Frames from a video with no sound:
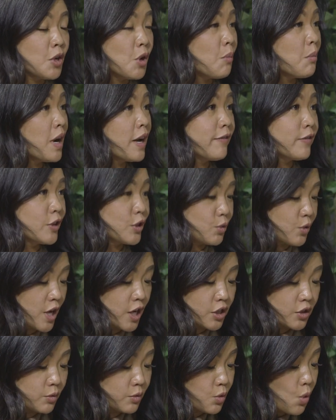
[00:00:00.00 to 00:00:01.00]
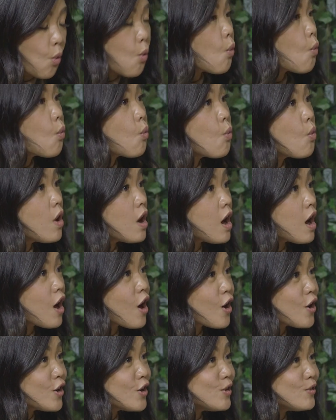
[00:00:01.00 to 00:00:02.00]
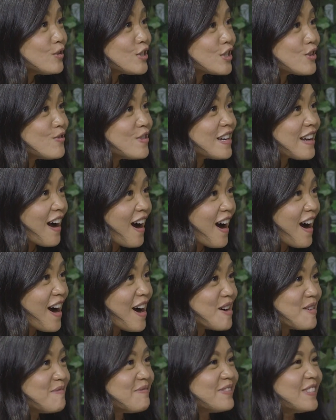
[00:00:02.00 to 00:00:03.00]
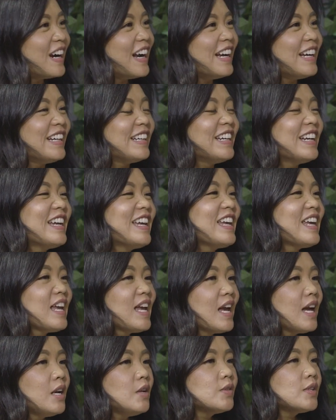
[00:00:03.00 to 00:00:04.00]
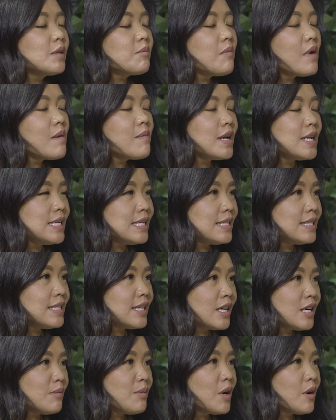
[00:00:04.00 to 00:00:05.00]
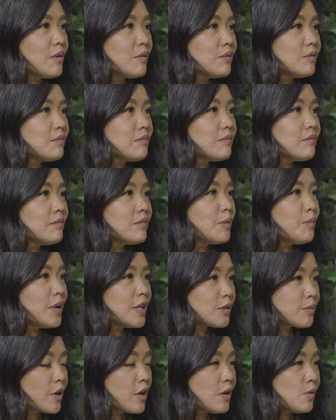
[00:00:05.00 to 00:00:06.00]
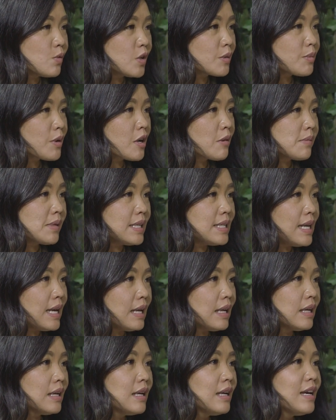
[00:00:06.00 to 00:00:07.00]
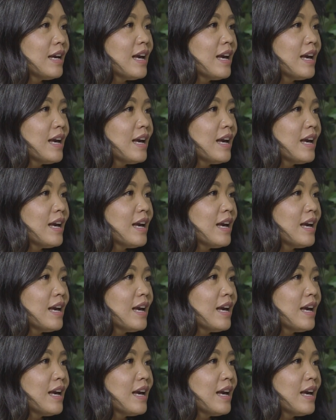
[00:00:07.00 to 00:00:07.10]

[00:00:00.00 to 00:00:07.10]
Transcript: No, my first reaction was, what are you doing up, right? He's like, Mom, I need to tell you about the best part and worst part of my day.